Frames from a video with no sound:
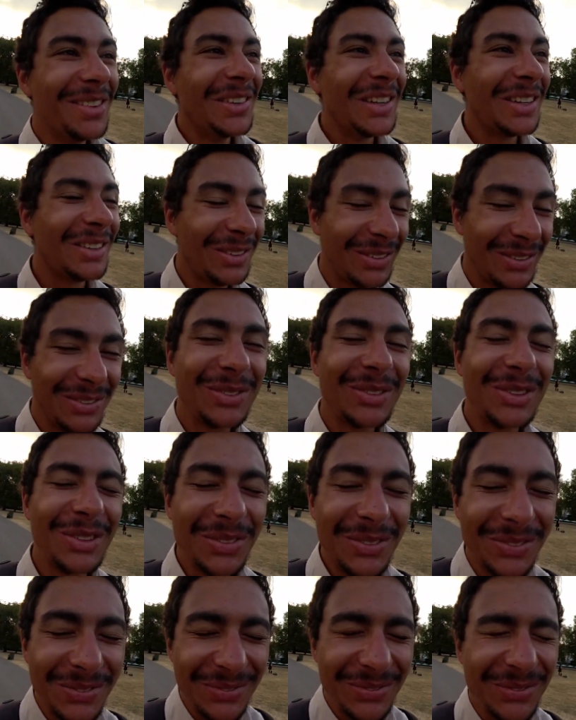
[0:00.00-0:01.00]
But
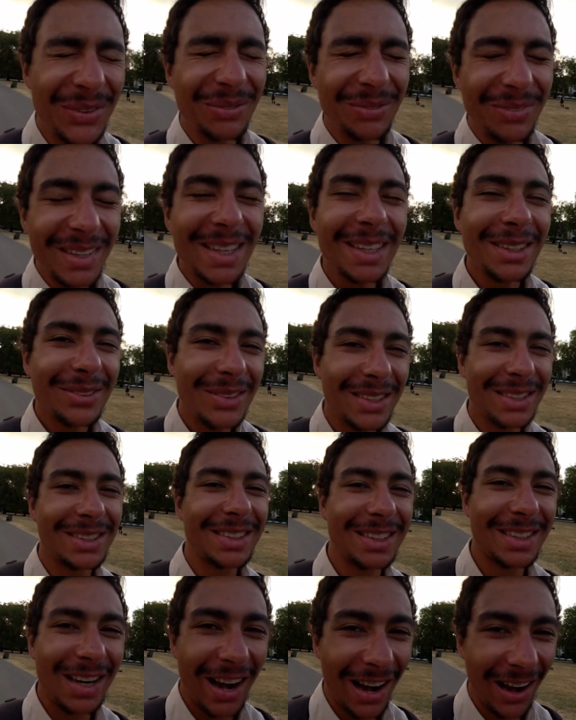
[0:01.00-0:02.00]
for me, it
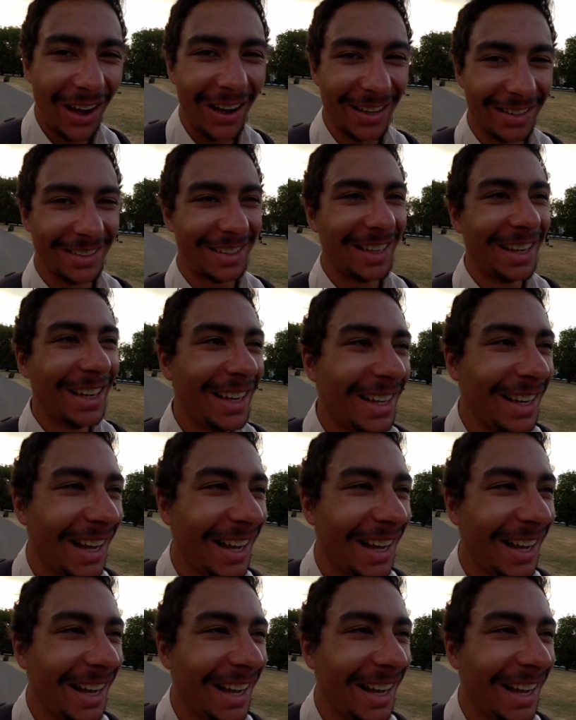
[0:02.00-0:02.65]
was a lot.